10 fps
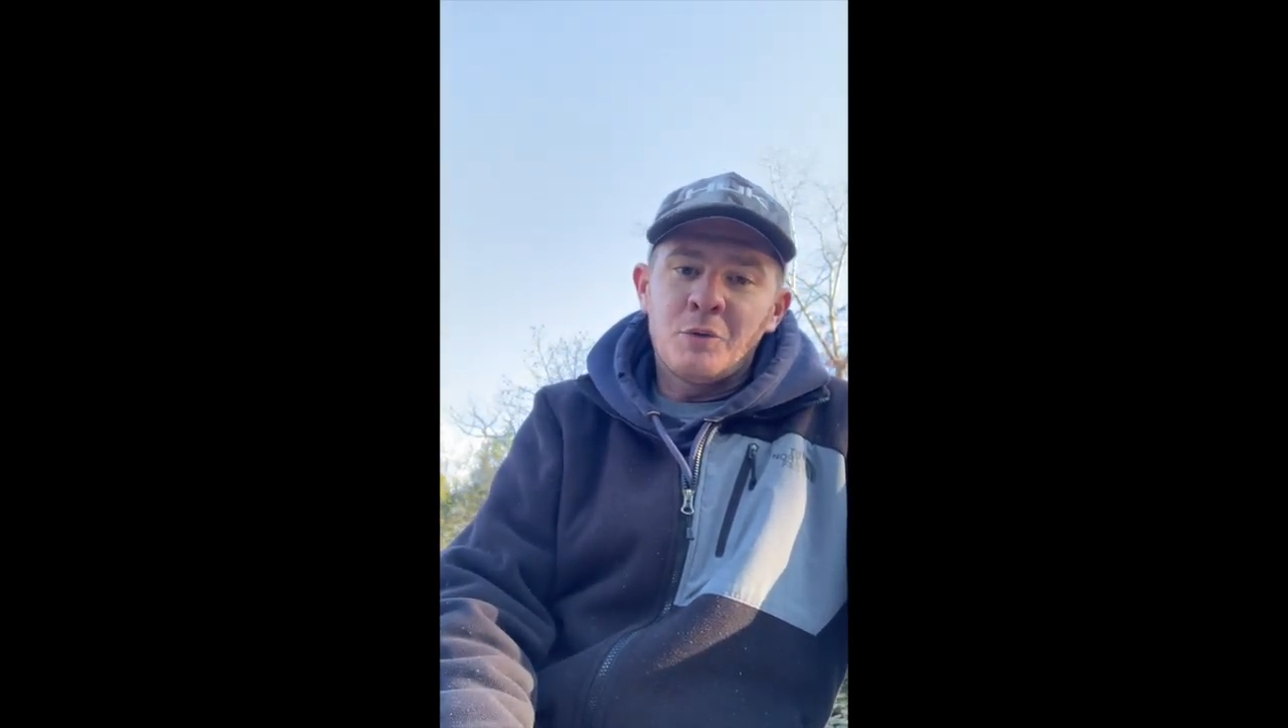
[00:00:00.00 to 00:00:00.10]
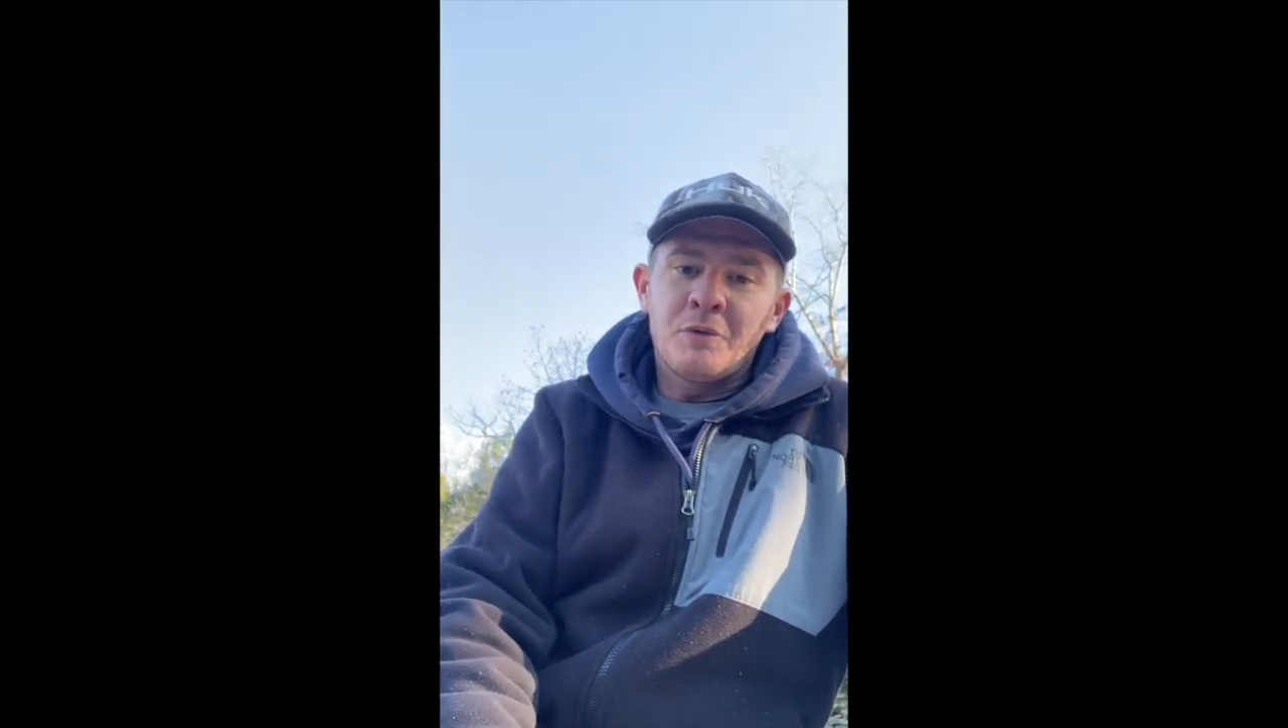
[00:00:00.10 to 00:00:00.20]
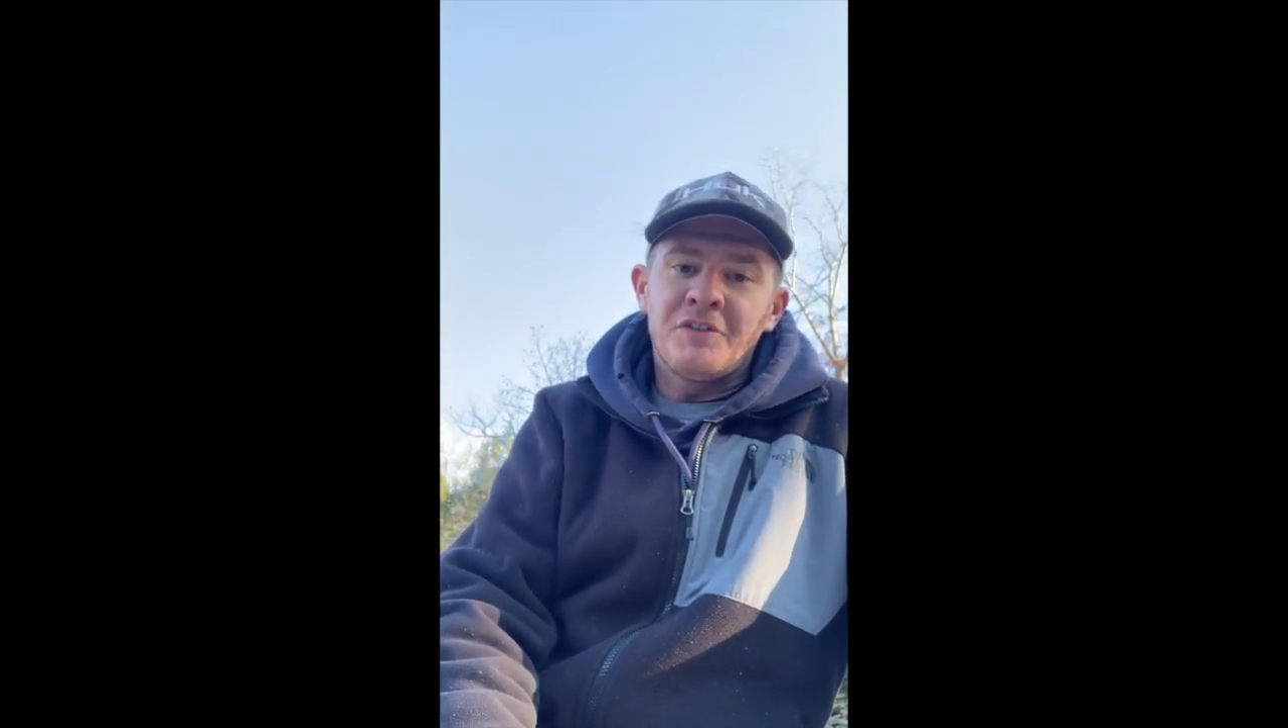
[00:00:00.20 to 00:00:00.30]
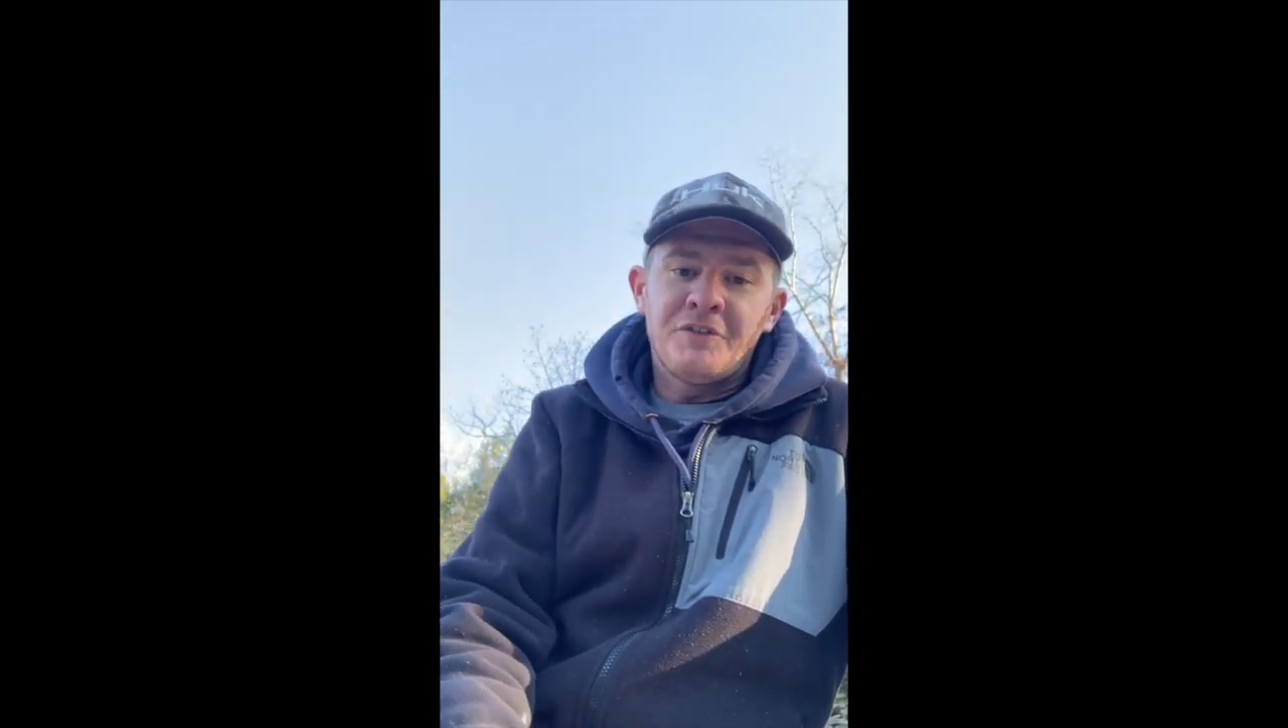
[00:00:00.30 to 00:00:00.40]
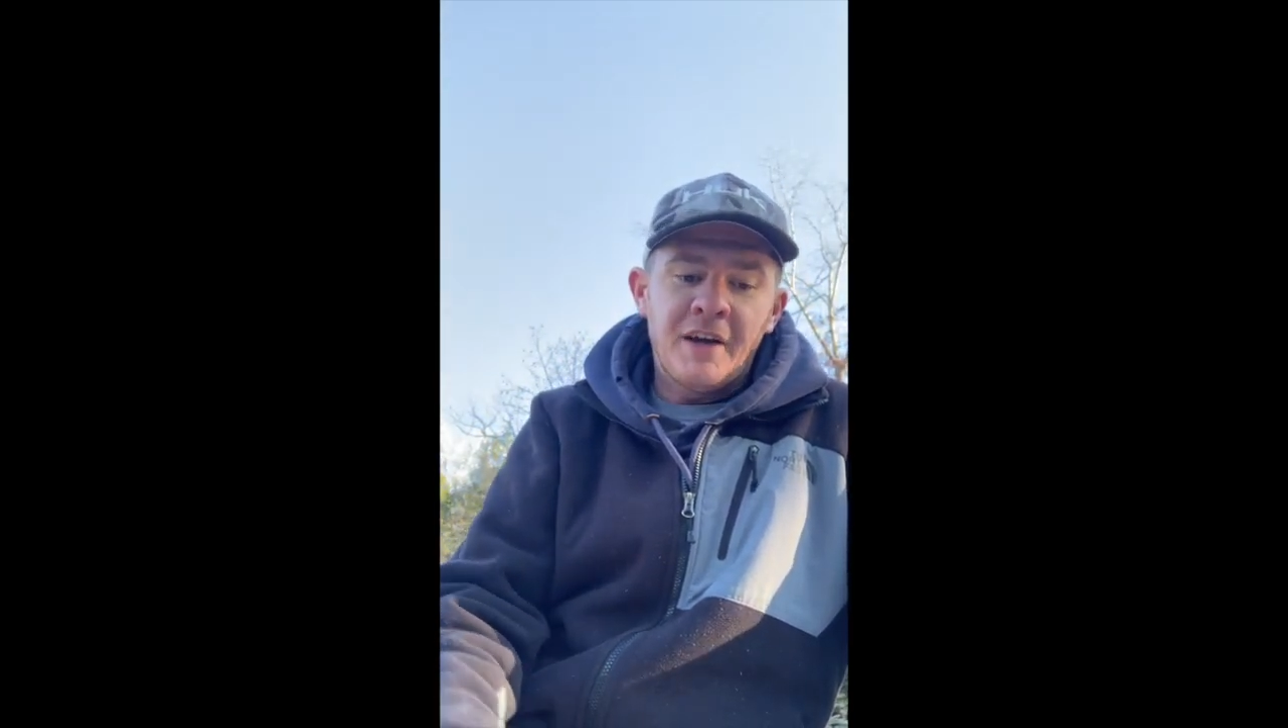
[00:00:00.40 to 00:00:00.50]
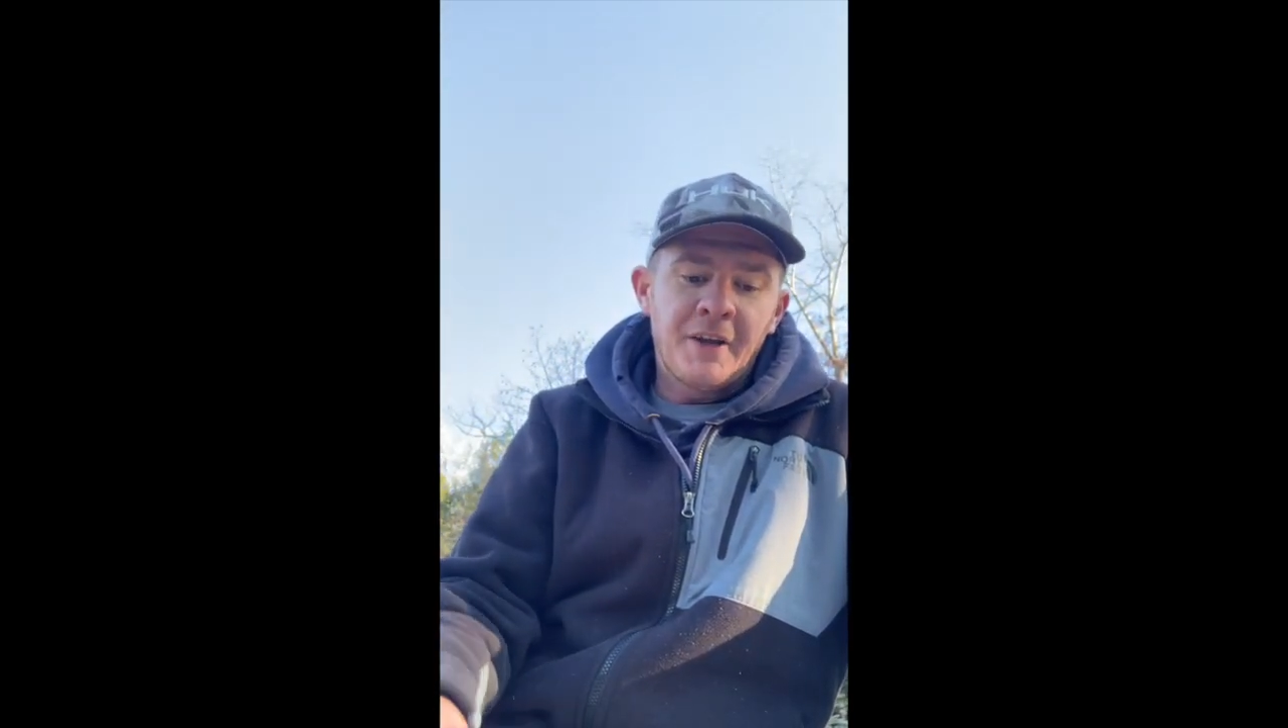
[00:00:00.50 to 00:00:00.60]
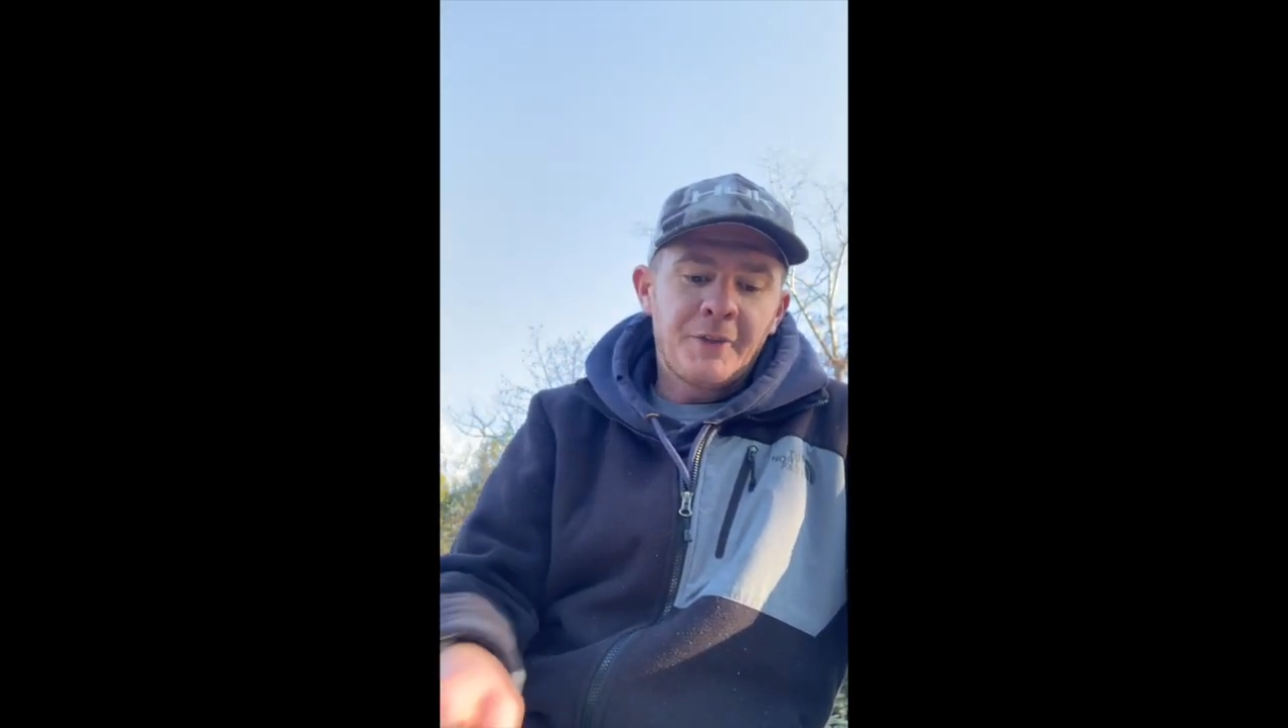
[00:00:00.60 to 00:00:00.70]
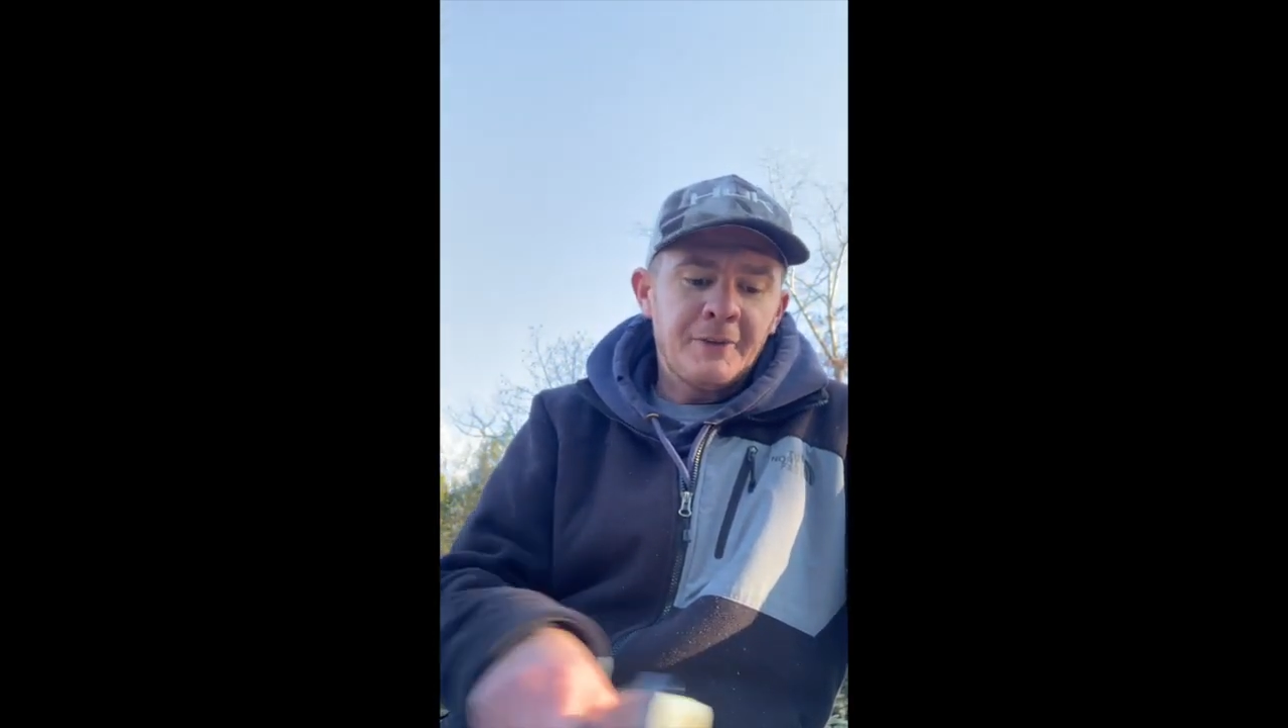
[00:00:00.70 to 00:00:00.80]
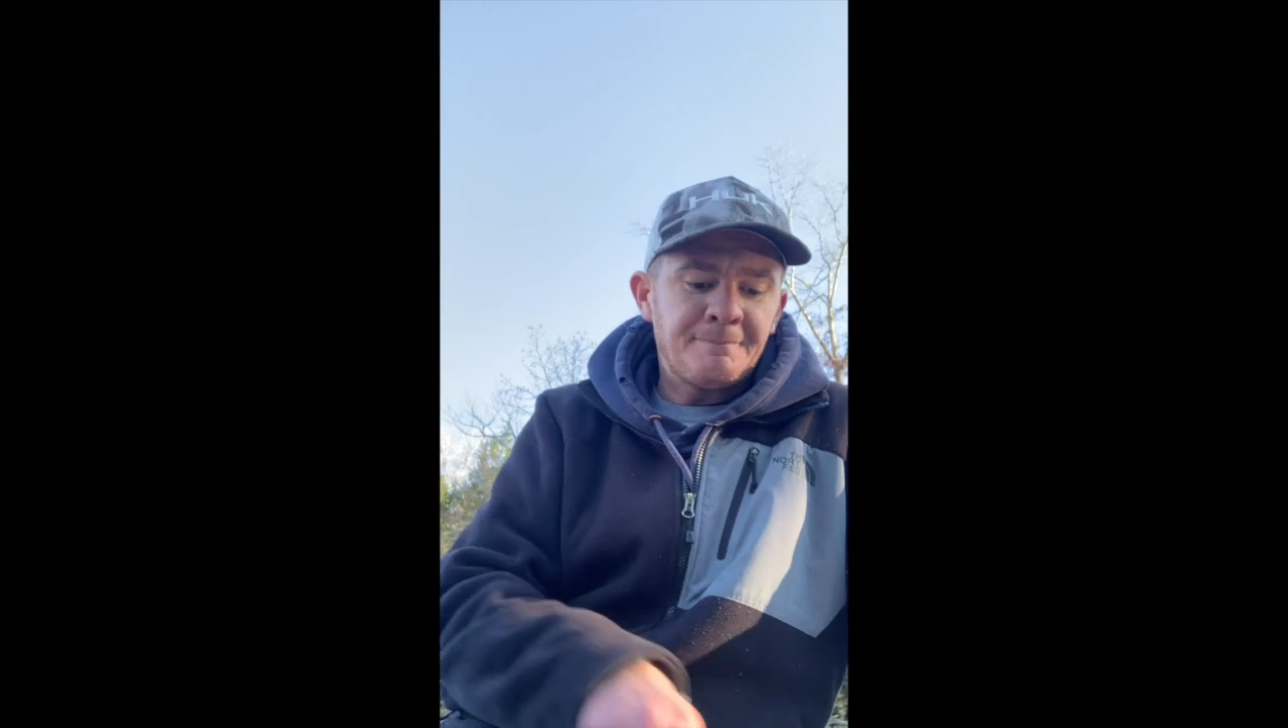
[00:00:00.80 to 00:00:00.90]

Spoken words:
of faith."